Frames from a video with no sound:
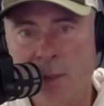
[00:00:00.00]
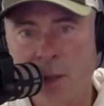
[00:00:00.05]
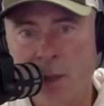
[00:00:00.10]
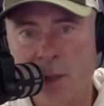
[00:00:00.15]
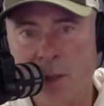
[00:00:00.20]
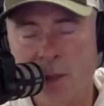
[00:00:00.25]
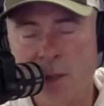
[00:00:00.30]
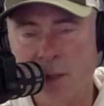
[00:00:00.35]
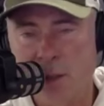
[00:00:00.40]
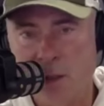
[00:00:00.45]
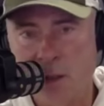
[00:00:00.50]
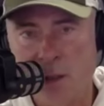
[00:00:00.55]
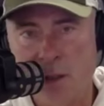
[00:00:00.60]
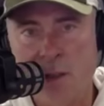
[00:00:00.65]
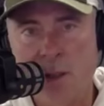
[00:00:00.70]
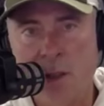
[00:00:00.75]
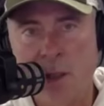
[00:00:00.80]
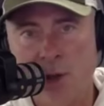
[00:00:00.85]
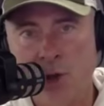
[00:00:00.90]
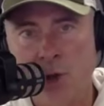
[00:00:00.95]
I mean, it's
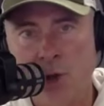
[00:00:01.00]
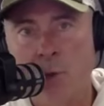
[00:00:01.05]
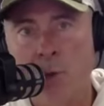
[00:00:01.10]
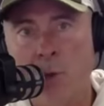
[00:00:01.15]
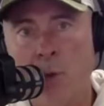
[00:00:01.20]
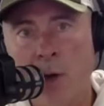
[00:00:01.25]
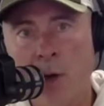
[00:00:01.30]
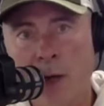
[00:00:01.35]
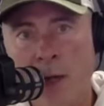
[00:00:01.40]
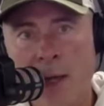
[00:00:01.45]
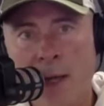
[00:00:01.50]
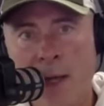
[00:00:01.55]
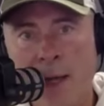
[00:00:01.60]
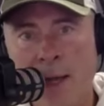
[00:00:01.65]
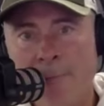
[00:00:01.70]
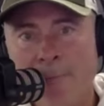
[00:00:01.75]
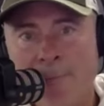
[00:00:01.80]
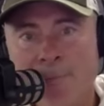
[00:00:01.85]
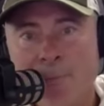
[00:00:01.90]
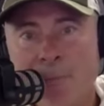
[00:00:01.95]
such a
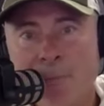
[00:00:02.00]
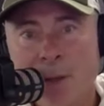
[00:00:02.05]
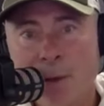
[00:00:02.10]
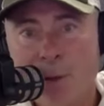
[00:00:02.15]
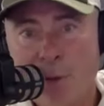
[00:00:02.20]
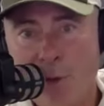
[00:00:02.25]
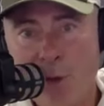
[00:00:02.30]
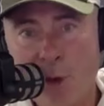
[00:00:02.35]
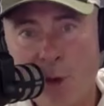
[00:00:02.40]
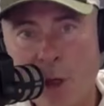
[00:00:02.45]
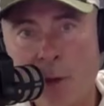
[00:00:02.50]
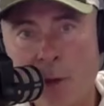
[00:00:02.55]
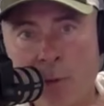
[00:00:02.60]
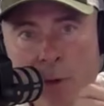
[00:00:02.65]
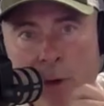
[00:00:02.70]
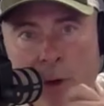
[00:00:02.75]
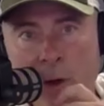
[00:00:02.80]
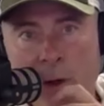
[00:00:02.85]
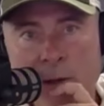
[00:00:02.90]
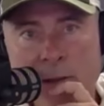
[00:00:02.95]
rare
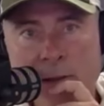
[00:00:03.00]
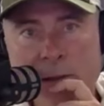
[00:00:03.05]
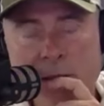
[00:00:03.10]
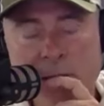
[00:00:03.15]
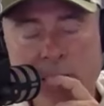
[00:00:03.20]
thing, right?